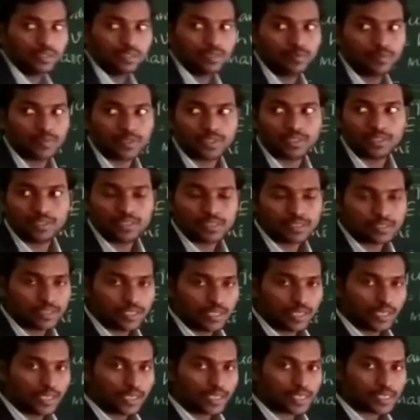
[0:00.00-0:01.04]
Because
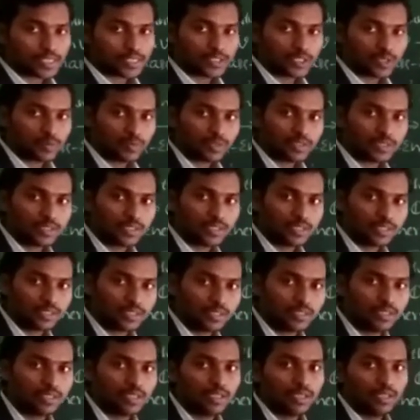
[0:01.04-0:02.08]
we assume
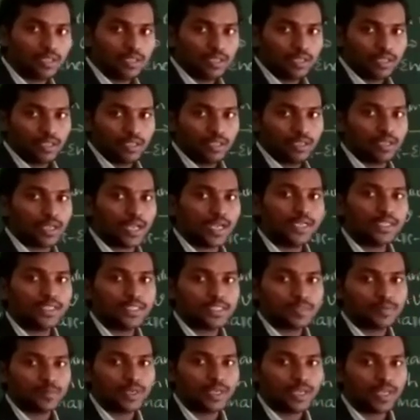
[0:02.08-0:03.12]
that light
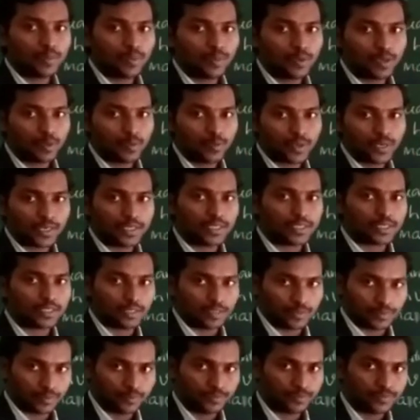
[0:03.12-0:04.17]
is made up of particle.